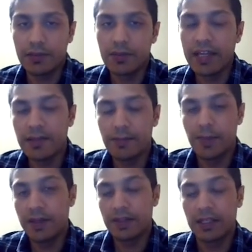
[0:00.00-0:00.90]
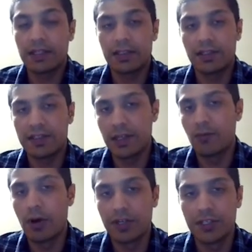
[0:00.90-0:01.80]
so that's a basic
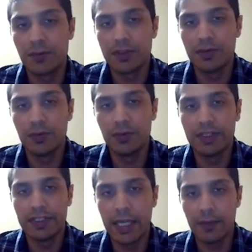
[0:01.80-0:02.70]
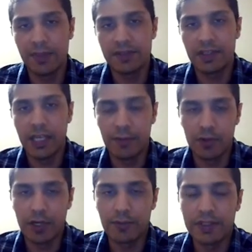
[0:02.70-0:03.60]
disadvantage with using k-means,
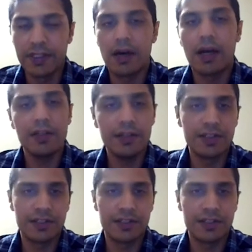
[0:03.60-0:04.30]
k-medoid. But there are other